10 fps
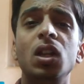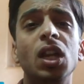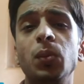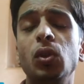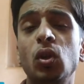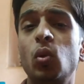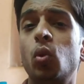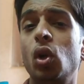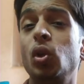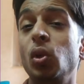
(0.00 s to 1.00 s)
let me know
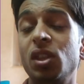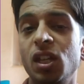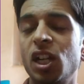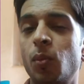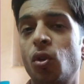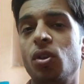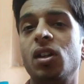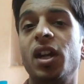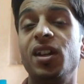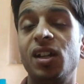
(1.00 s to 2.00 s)
what do you think about
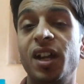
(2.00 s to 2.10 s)
the ki-